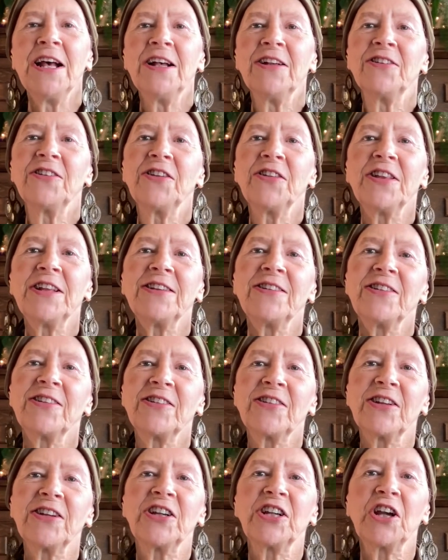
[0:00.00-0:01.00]
So this
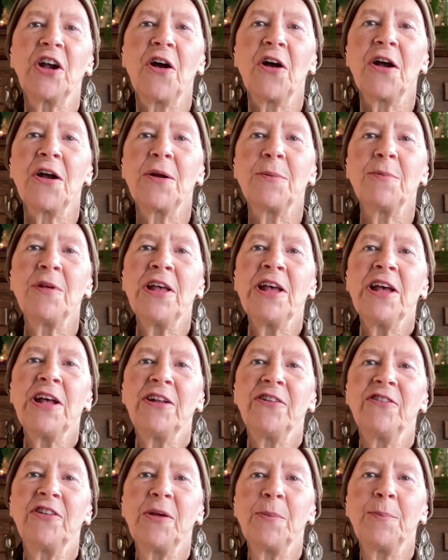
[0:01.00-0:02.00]
is a charm
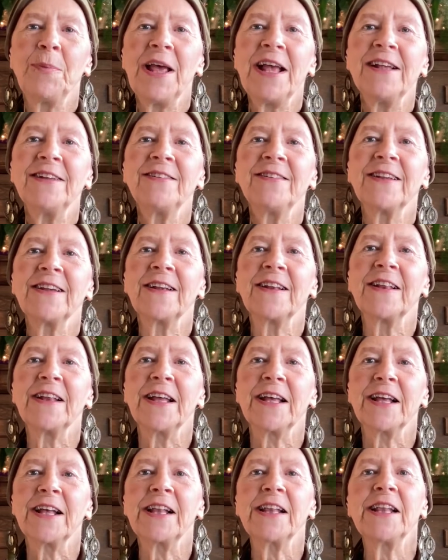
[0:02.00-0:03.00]
to
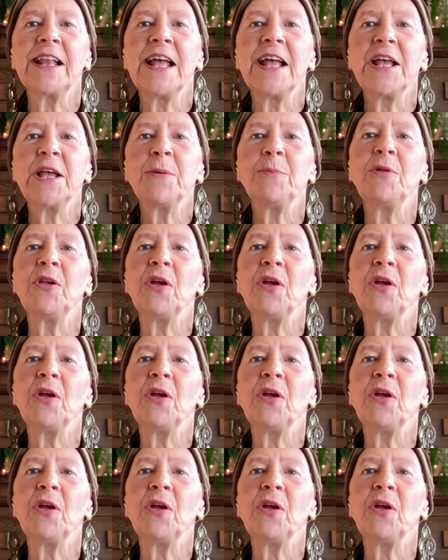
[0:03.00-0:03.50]
basically claim